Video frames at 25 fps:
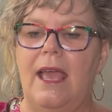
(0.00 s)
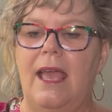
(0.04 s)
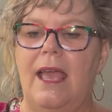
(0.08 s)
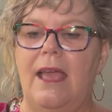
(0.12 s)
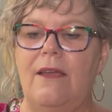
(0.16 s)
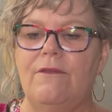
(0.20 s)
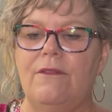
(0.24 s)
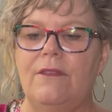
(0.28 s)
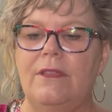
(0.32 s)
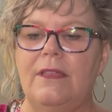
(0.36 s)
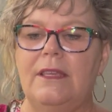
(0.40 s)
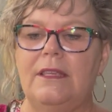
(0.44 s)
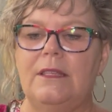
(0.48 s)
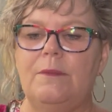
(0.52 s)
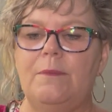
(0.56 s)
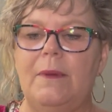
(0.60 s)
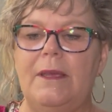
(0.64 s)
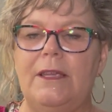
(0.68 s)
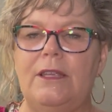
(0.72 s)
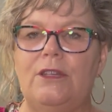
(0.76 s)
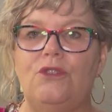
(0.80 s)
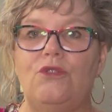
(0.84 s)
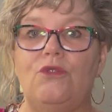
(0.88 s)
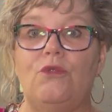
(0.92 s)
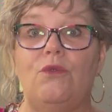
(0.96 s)
everything's
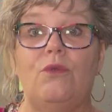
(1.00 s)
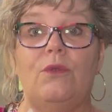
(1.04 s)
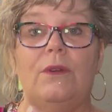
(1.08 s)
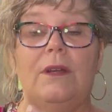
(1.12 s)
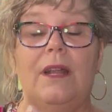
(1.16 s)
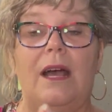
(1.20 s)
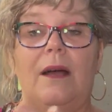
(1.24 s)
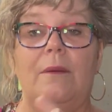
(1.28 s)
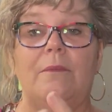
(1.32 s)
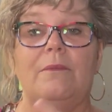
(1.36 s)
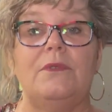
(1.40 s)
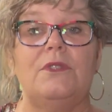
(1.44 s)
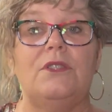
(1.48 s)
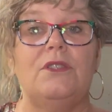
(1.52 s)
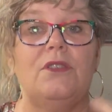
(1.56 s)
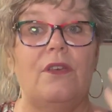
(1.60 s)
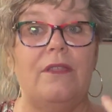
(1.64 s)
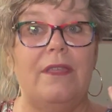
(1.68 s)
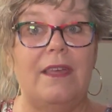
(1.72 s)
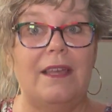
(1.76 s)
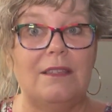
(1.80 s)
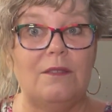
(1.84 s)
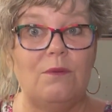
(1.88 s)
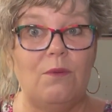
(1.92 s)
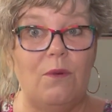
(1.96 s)
being drawn up, so
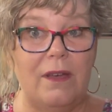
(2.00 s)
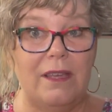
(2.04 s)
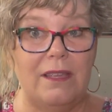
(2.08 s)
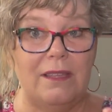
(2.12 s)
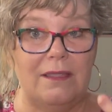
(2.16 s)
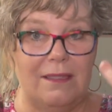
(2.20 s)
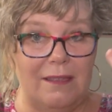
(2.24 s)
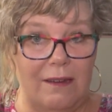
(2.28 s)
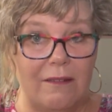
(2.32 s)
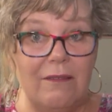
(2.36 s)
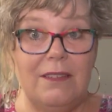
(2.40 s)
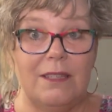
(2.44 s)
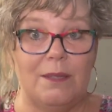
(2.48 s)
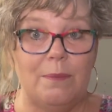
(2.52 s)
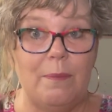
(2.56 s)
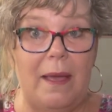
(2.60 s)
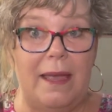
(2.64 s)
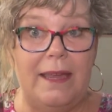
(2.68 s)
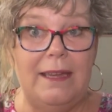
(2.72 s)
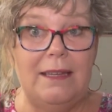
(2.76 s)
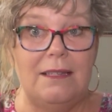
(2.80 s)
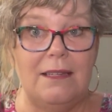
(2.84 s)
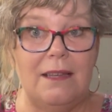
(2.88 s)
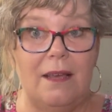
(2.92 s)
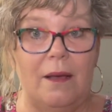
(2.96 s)
that's why there is
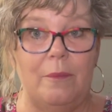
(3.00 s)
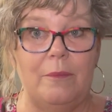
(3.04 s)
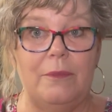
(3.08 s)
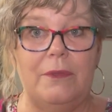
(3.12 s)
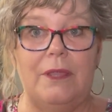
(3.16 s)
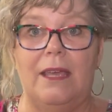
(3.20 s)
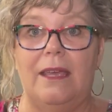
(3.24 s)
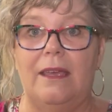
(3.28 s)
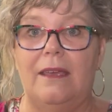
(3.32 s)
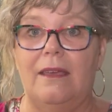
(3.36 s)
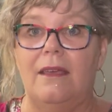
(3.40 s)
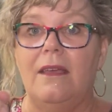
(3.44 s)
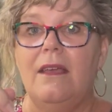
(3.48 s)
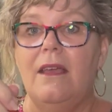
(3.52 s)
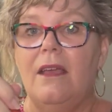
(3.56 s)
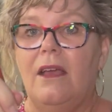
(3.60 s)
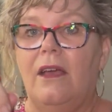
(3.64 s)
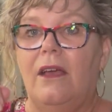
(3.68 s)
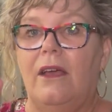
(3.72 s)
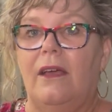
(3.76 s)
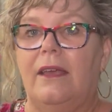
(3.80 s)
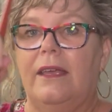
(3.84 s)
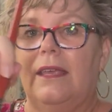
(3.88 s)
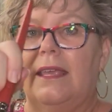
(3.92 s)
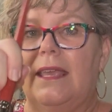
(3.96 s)
paint up there.
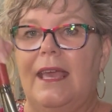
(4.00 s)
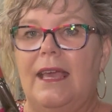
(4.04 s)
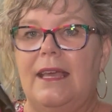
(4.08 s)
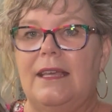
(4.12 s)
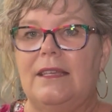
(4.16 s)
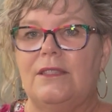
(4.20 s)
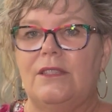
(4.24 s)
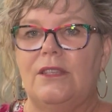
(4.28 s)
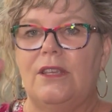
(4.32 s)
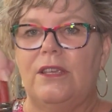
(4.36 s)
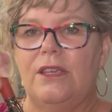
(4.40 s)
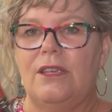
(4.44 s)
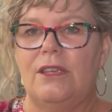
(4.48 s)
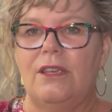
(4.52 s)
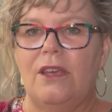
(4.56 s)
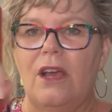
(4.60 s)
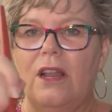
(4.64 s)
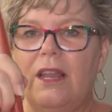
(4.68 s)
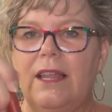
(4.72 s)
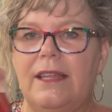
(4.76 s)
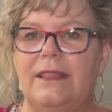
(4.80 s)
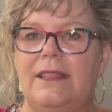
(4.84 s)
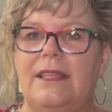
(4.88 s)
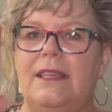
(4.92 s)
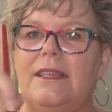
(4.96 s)
Okay, so you go
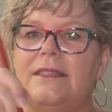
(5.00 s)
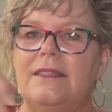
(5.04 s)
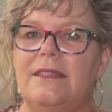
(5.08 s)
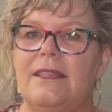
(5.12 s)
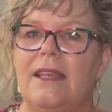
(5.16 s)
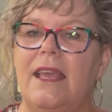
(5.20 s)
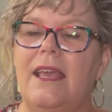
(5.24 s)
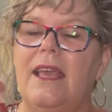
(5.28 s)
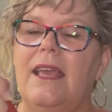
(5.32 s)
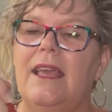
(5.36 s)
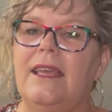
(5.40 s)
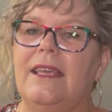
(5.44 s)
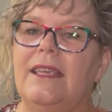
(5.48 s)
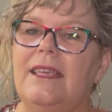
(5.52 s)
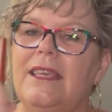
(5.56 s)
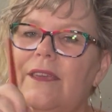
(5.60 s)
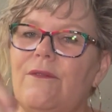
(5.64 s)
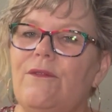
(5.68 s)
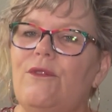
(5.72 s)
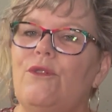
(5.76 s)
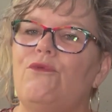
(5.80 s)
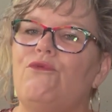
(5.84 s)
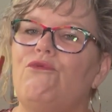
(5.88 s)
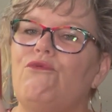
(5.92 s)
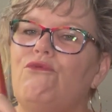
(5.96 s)
like this,
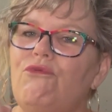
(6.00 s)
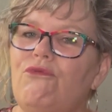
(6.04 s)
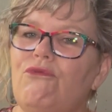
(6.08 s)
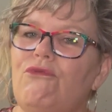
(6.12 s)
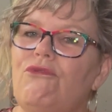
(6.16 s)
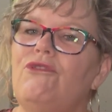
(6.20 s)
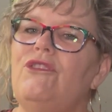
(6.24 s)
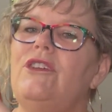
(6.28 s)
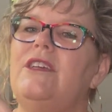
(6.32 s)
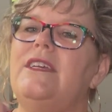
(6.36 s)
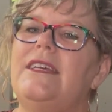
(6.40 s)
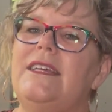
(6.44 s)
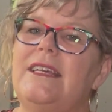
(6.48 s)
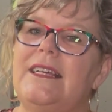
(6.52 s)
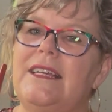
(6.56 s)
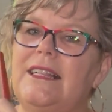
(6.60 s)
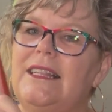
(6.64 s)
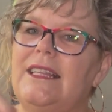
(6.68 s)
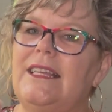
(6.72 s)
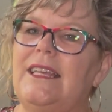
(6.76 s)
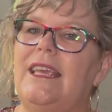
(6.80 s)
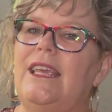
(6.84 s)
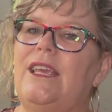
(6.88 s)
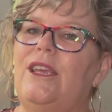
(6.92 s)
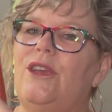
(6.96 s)
give it a
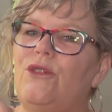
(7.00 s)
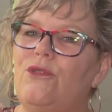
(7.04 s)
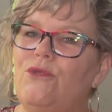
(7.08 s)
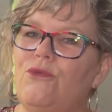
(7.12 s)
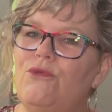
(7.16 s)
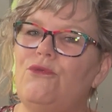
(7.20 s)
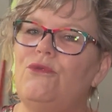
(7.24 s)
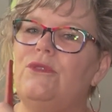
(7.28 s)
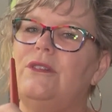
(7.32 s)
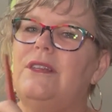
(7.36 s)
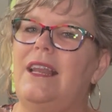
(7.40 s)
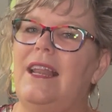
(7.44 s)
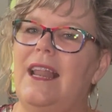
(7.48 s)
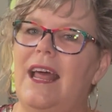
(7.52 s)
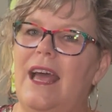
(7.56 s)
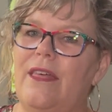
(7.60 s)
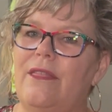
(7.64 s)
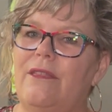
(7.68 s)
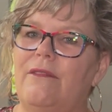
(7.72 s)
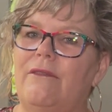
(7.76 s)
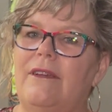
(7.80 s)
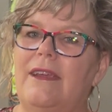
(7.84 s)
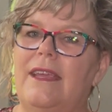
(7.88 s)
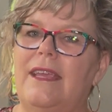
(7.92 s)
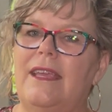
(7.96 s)
really good
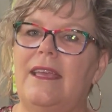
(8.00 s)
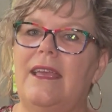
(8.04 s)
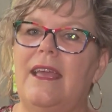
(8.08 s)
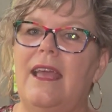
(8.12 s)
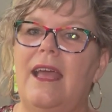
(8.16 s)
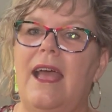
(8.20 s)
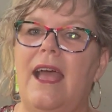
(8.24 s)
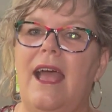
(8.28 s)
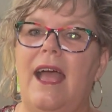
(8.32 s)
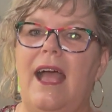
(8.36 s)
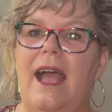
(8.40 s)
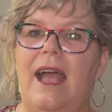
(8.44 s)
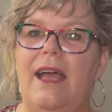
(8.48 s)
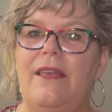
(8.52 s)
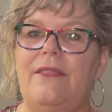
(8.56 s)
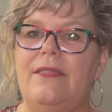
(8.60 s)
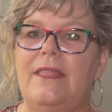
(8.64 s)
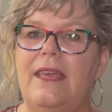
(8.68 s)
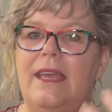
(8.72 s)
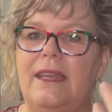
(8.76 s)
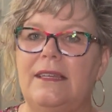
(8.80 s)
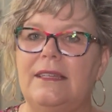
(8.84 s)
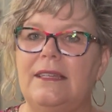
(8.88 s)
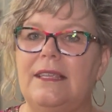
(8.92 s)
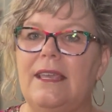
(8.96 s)
lathering, and
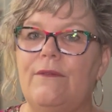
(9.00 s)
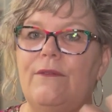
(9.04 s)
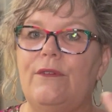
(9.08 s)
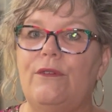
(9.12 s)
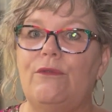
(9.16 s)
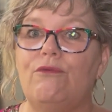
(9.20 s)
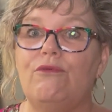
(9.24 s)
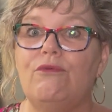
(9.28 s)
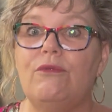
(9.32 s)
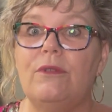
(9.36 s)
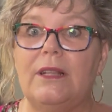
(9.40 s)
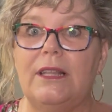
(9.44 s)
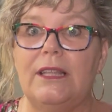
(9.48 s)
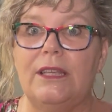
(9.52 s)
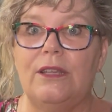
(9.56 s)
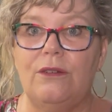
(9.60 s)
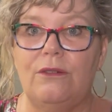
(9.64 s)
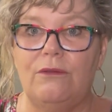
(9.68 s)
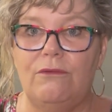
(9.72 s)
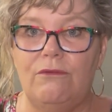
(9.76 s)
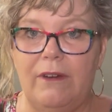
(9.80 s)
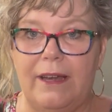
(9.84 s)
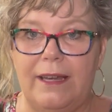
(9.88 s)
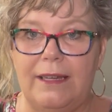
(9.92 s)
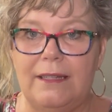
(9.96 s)
then give it a really
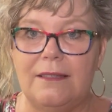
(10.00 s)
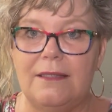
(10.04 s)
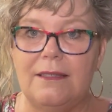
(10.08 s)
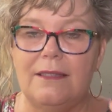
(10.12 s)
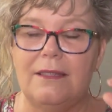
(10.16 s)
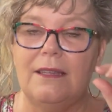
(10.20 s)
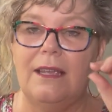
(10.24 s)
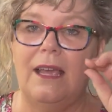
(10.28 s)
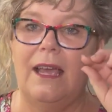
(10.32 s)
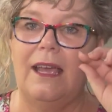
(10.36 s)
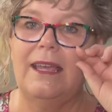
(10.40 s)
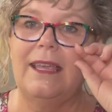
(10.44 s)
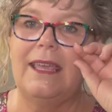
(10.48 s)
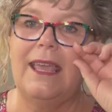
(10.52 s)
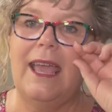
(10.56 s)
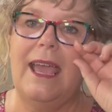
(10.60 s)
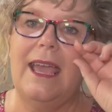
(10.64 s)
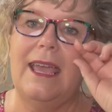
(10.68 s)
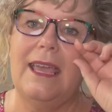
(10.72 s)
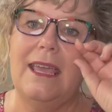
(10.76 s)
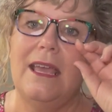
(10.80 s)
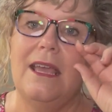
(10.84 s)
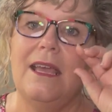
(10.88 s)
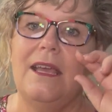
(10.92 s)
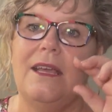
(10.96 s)
good rinse.
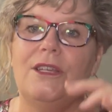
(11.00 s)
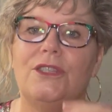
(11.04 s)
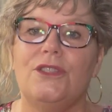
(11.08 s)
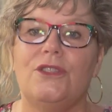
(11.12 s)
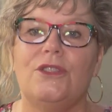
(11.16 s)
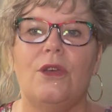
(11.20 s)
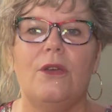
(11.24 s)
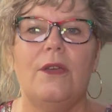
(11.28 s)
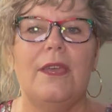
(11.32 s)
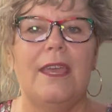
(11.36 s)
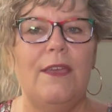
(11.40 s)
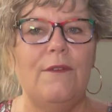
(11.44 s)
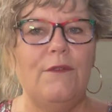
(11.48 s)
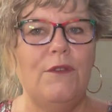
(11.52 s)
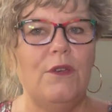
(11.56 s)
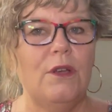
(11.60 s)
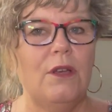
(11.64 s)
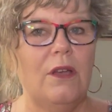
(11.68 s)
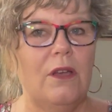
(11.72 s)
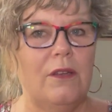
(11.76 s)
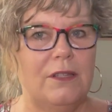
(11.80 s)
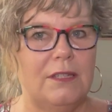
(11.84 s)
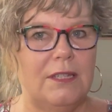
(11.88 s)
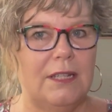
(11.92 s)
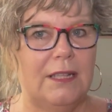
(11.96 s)
Okay, so if you're
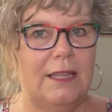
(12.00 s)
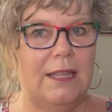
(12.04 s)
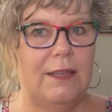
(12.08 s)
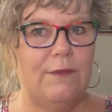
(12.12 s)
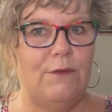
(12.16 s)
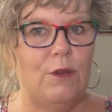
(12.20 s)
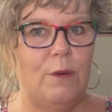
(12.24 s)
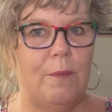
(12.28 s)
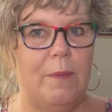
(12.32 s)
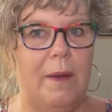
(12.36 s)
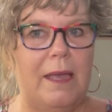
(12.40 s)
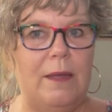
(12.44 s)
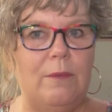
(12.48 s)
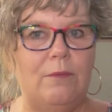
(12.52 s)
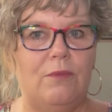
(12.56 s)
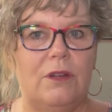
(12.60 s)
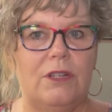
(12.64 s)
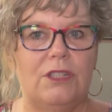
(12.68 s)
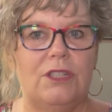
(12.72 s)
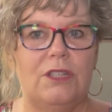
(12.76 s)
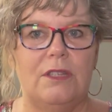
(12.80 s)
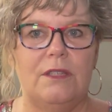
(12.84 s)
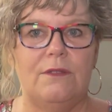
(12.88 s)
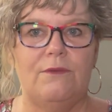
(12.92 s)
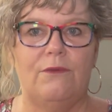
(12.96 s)
going to leave your
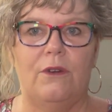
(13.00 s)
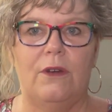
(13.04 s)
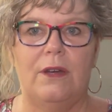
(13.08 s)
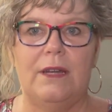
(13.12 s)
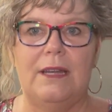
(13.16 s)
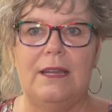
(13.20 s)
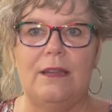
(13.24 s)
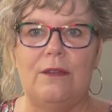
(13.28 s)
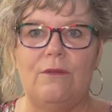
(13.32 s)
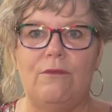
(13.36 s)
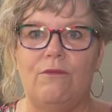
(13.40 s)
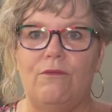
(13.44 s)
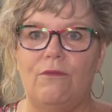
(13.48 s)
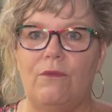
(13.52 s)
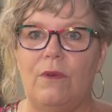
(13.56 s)
paintbrushes for any